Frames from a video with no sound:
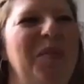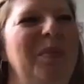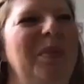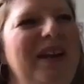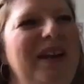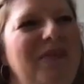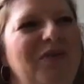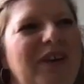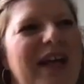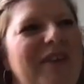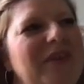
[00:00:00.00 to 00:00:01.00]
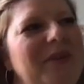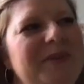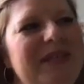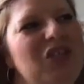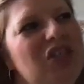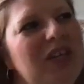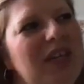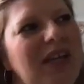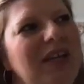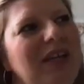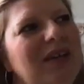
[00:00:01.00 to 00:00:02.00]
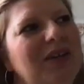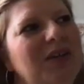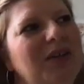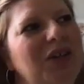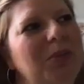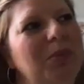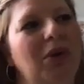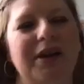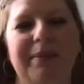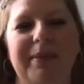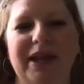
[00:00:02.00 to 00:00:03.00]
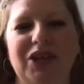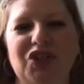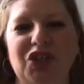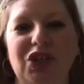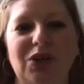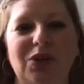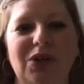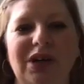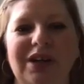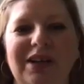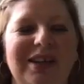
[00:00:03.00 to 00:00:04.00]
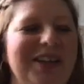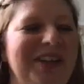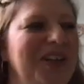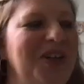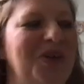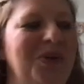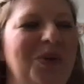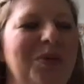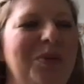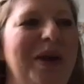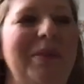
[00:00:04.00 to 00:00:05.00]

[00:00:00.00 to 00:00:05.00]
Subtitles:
But for an FMCG, you know, product manager or, you know, brand